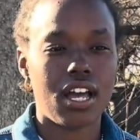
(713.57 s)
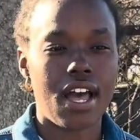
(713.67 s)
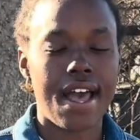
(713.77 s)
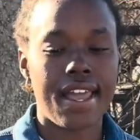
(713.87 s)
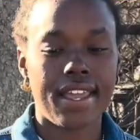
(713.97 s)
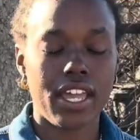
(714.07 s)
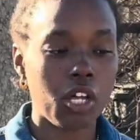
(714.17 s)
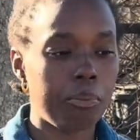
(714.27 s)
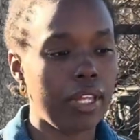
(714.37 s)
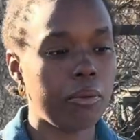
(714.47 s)
I
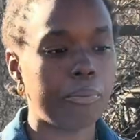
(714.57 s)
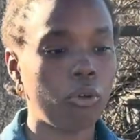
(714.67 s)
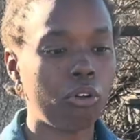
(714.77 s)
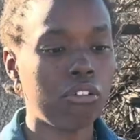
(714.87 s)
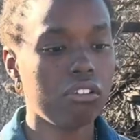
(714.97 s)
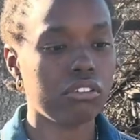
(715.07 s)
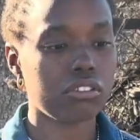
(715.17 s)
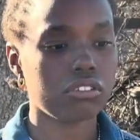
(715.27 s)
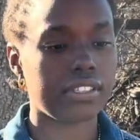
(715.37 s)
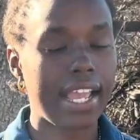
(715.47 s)
help people
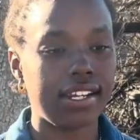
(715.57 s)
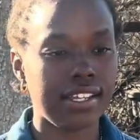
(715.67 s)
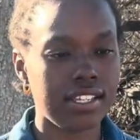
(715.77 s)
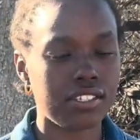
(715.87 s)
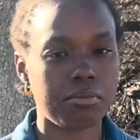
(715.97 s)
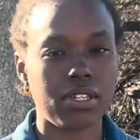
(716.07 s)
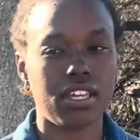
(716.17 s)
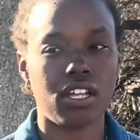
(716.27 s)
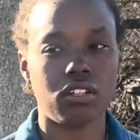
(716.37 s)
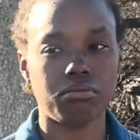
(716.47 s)
that needs to be
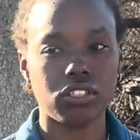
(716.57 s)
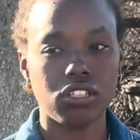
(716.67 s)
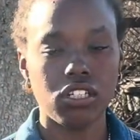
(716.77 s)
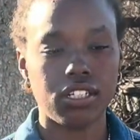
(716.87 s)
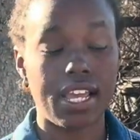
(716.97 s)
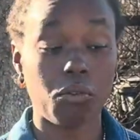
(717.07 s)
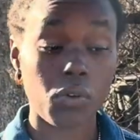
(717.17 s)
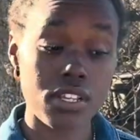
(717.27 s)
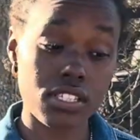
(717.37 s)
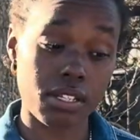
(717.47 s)
helped, that
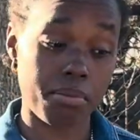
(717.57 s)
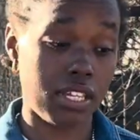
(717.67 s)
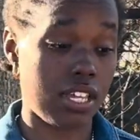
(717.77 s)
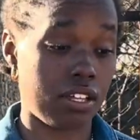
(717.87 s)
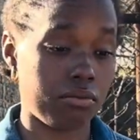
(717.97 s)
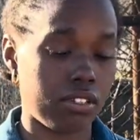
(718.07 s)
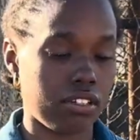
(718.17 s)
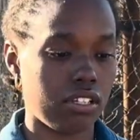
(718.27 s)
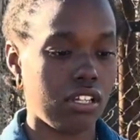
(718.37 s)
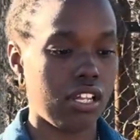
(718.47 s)
wants to be helped,
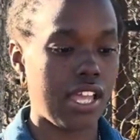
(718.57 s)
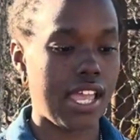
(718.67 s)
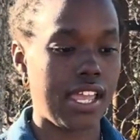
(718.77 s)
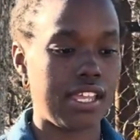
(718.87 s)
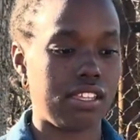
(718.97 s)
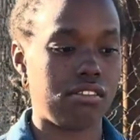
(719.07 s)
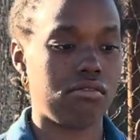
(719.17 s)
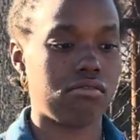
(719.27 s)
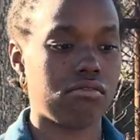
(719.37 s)
and